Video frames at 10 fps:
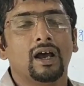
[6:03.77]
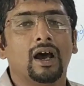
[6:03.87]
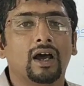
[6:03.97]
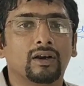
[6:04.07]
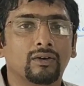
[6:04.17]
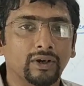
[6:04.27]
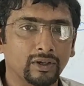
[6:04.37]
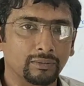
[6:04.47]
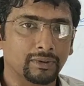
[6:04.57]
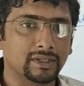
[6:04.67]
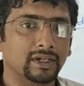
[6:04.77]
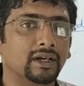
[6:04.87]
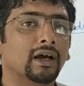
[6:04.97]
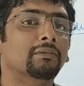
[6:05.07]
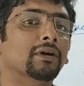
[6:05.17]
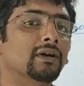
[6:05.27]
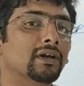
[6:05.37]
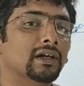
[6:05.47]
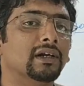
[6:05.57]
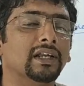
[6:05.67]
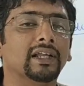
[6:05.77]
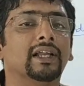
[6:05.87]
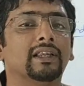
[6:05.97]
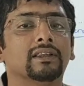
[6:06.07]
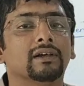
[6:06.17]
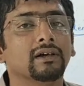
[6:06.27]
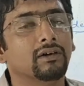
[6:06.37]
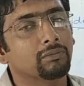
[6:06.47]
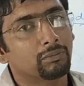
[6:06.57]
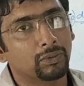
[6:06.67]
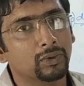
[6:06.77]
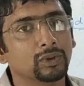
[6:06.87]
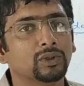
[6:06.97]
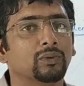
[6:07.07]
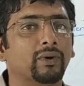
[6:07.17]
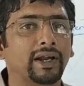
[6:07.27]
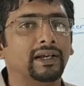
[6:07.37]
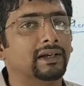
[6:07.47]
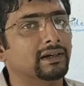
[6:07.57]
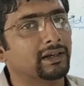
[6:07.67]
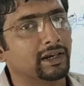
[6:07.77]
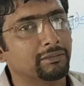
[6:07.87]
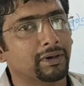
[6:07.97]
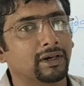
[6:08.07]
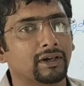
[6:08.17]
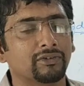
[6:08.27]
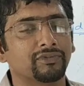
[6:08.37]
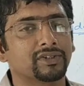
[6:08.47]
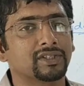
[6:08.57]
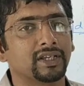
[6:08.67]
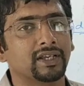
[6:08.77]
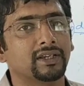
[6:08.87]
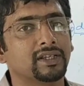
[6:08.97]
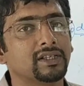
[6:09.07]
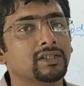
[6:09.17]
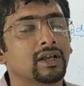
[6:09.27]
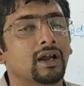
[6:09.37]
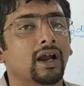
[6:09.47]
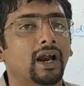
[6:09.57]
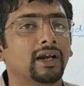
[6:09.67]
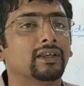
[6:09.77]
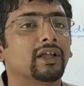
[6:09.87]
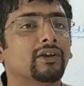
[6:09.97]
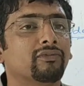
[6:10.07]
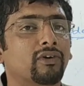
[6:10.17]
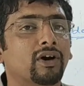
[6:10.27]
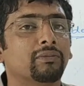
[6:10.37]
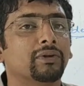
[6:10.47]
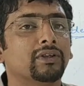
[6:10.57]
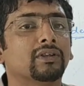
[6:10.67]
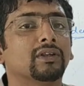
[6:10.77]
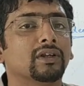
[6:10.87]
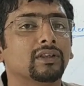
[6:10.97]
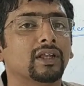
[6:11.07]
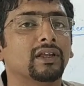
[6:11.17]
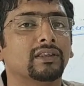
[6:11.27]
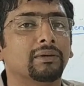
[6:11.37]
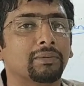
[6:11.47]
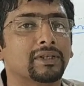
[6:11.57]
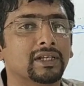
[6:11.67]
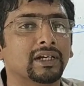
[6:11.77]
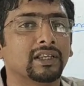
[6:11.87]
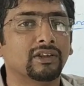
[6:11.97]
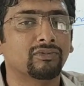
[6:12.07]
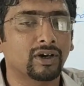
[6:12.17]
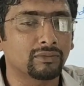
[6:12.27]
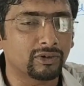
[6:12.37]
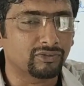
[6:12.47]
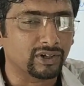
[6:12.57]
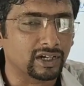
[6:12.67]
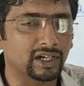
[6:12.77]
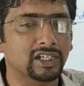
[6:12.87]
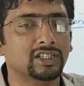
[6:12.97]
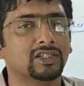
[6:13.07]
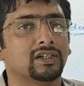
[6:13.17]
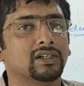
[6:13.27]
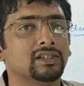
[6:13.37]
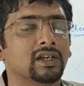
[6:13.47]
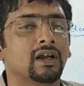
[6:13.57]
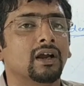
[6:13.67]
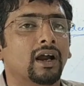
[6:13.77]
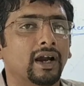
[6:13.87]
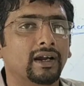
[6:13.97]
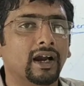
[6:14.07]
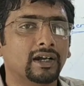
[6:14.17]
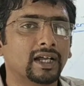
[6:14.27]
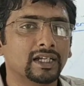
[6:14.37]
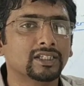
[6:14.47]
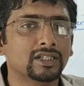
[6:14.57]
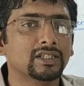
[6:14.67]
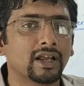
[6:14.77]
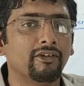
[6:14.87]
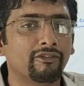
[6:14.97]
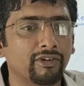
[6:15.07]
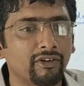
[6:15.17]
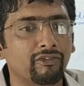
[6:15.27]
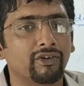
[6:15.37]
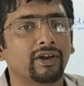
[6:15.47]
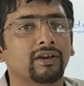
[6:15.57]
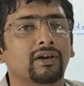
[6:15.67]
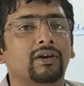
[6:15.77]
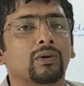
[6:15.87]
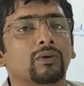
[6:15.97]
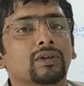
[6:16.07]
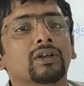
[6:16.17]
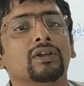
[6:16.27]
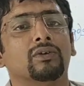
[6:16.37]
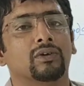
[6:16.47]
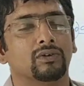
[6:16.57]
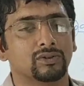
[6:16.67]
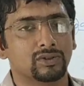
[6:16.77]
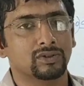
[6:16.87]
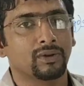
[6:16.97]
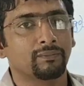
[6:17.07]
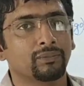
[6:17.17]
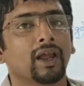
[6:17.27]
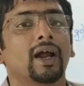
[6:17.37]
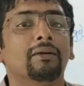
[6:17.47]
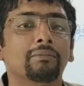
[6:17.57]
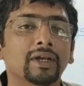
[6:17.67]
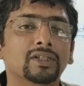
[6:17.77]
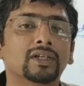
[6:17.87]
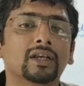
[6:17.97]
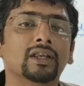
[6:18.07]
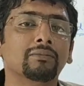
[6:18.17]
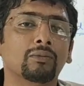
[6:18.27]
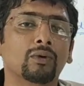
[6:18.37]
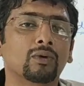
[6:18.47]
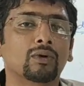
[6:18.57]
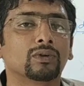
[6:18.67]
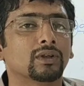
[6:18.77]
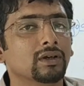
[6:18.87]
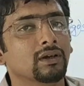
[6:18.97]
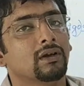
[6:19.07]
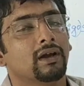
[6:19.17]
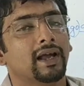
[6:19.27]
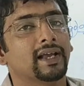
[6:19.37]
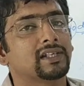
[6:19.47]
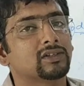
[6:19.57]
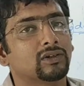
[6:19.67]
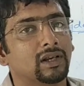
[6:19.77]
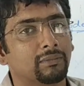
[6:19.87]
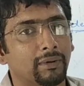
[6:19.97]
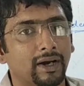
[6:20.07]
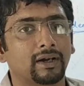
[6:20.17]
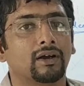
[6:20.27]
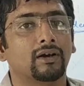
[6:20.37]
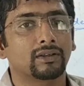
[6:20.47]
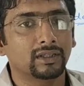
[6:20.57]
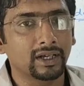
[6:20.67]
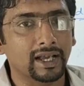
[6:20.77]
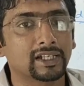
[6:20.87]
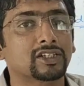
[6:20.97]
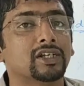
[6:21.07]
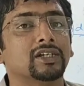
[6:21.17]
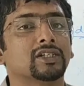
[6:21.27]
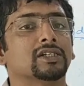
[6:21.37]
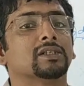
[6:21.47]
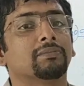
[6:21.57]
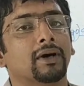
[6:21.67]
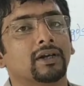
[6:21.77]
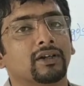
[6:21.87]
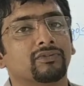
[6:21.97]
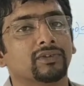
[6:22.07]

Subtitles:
are going to present abundantly in the both white and grey matter of a CNS, and they form they present in the form of a clusters and attaches everywhere around the neurons, and majorly more on the axonal part or the extensions part of the